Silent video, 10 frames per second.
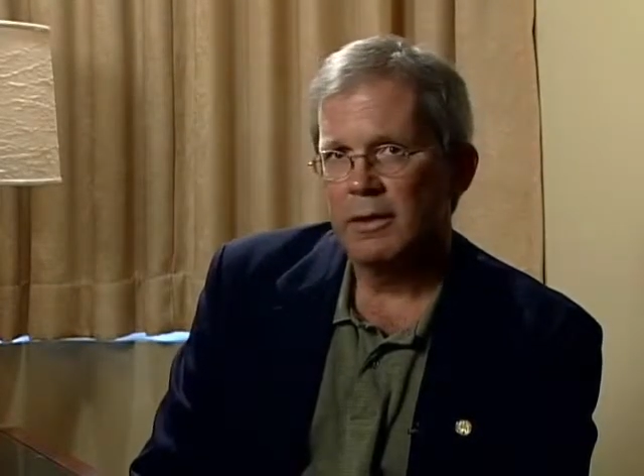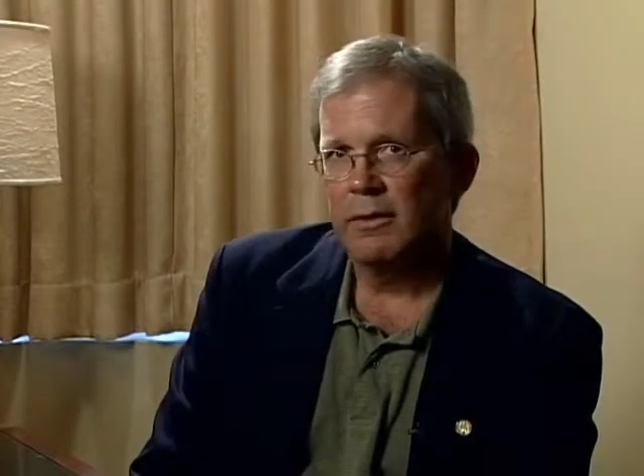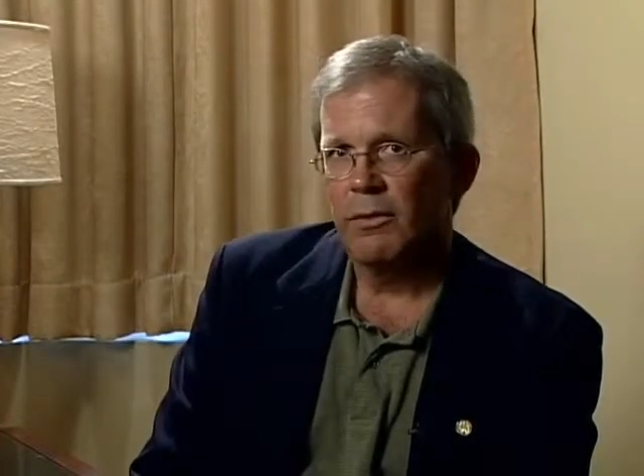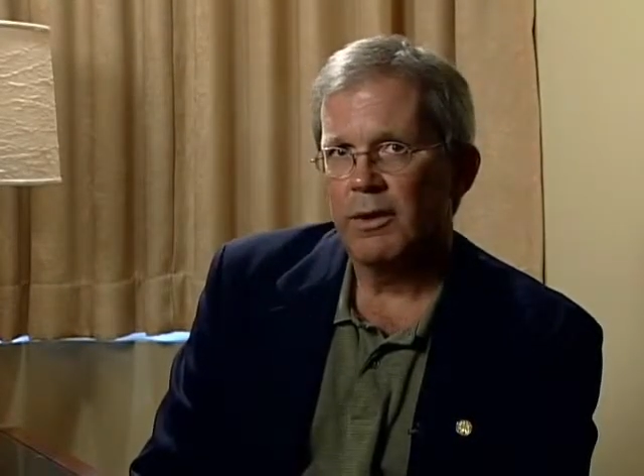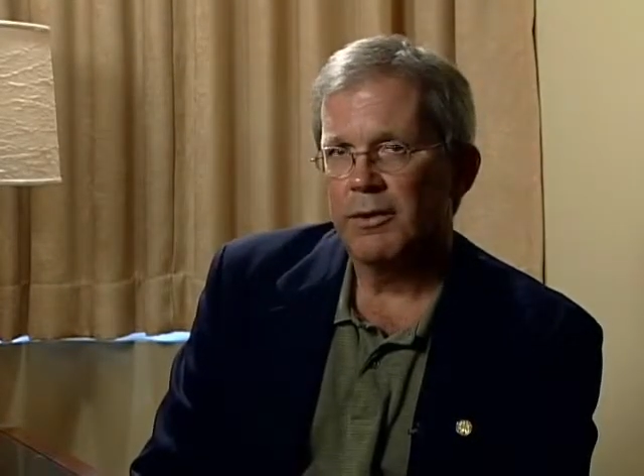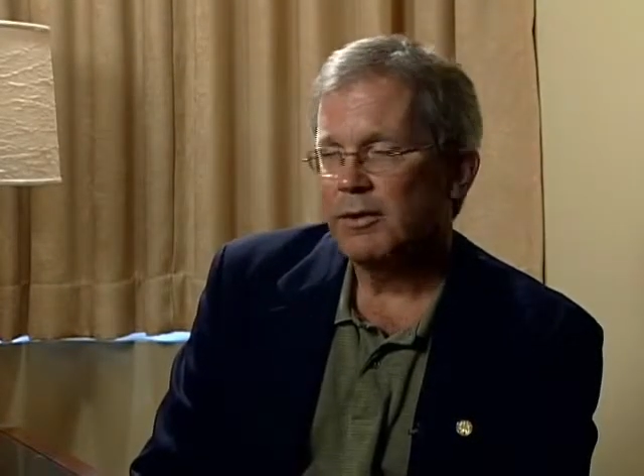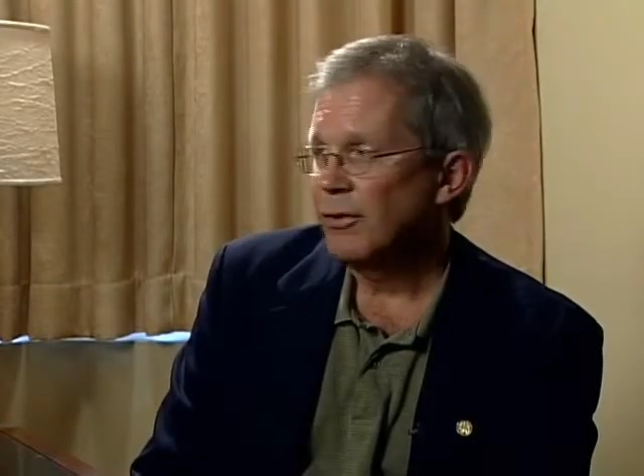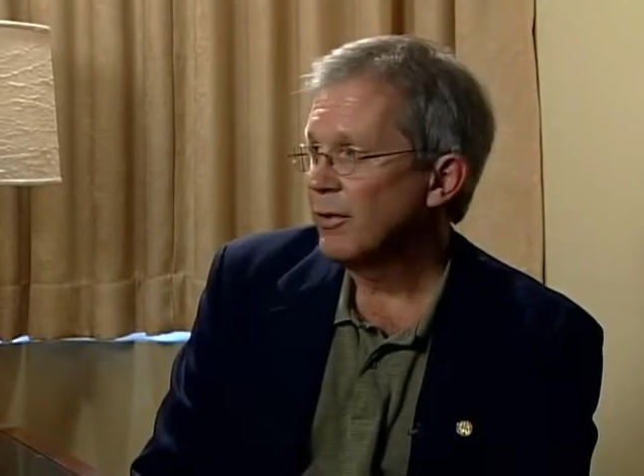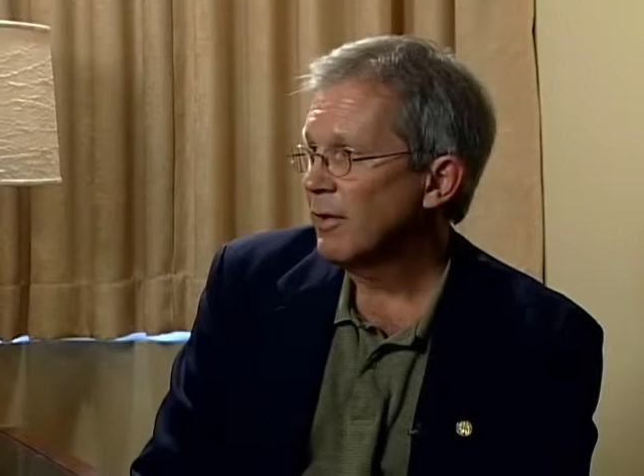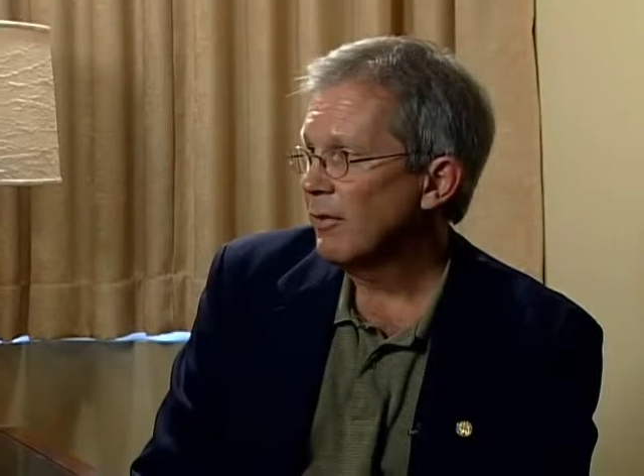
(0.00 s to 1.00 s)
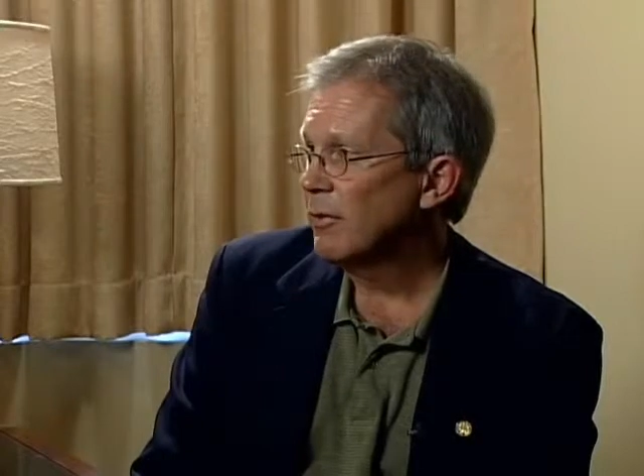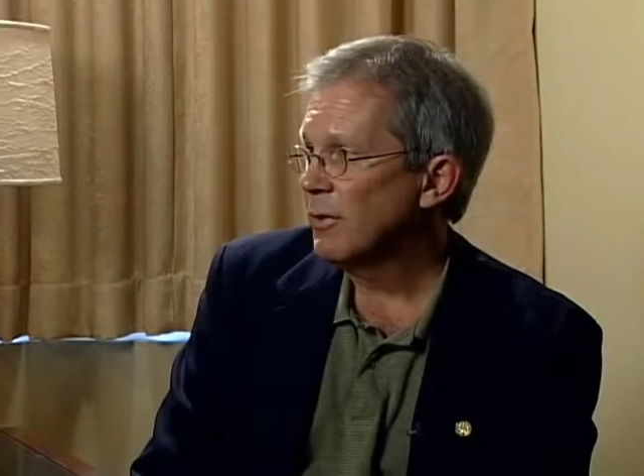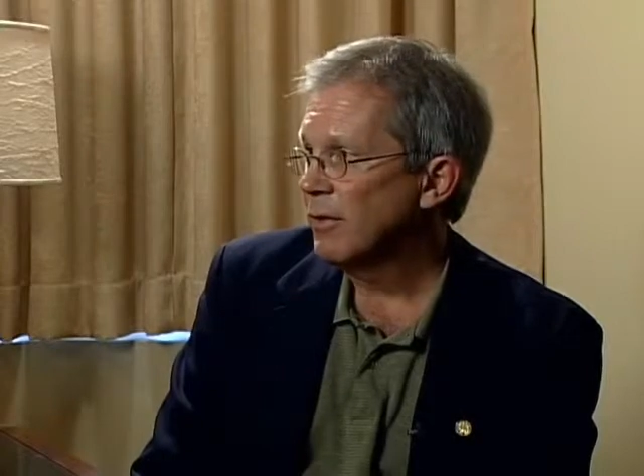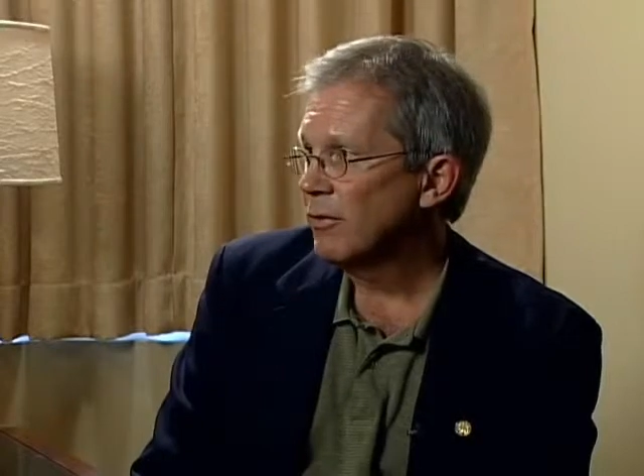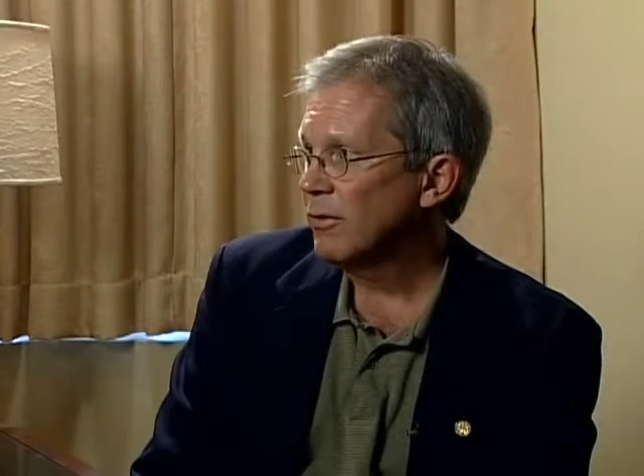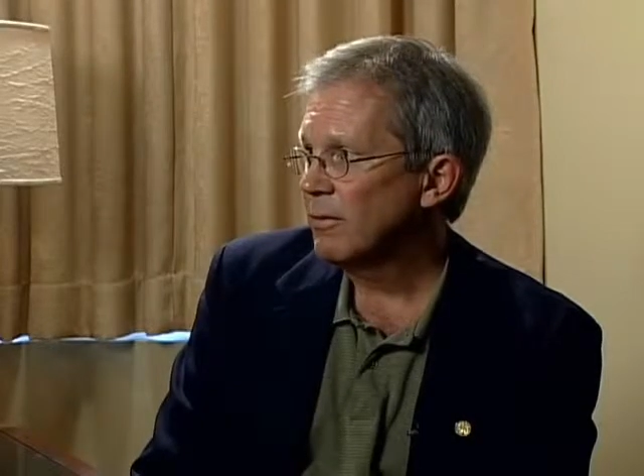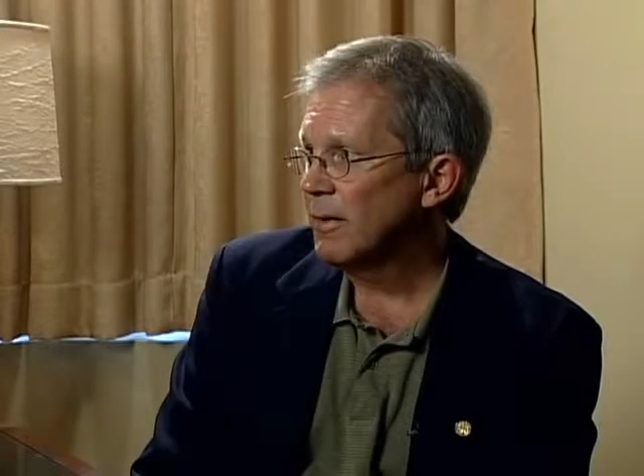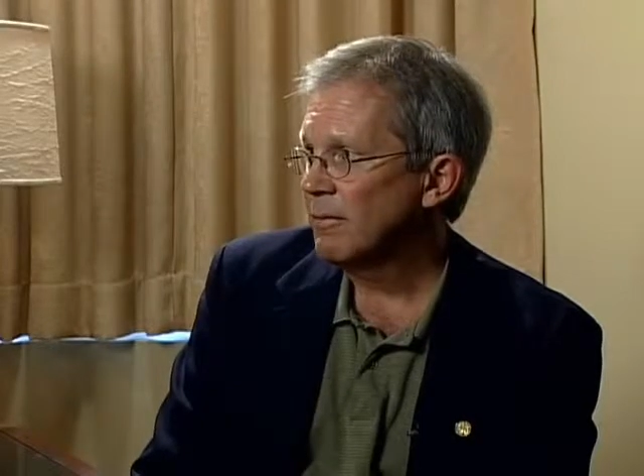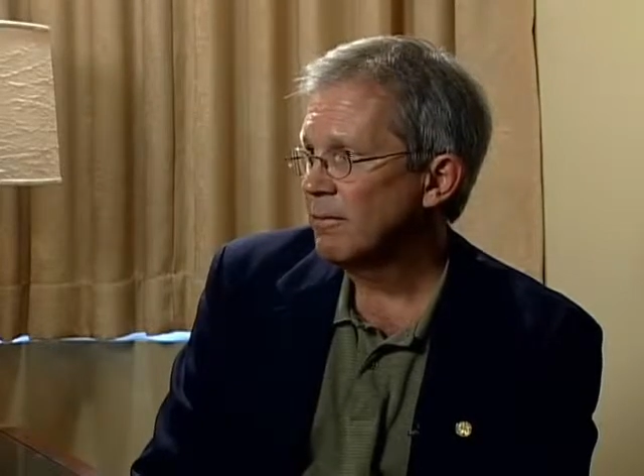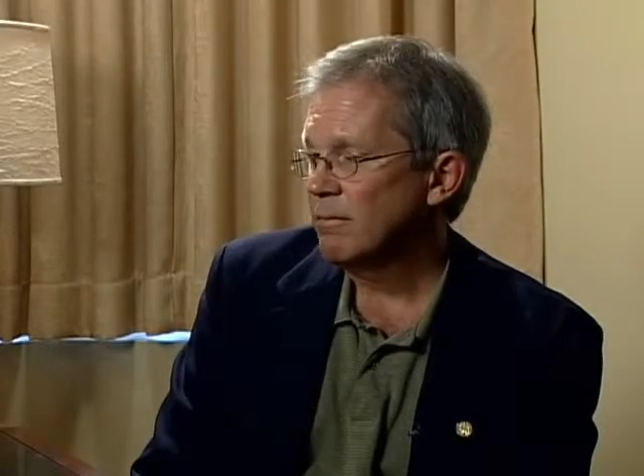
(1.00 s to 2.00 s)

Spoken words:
water utilities have to meet, so that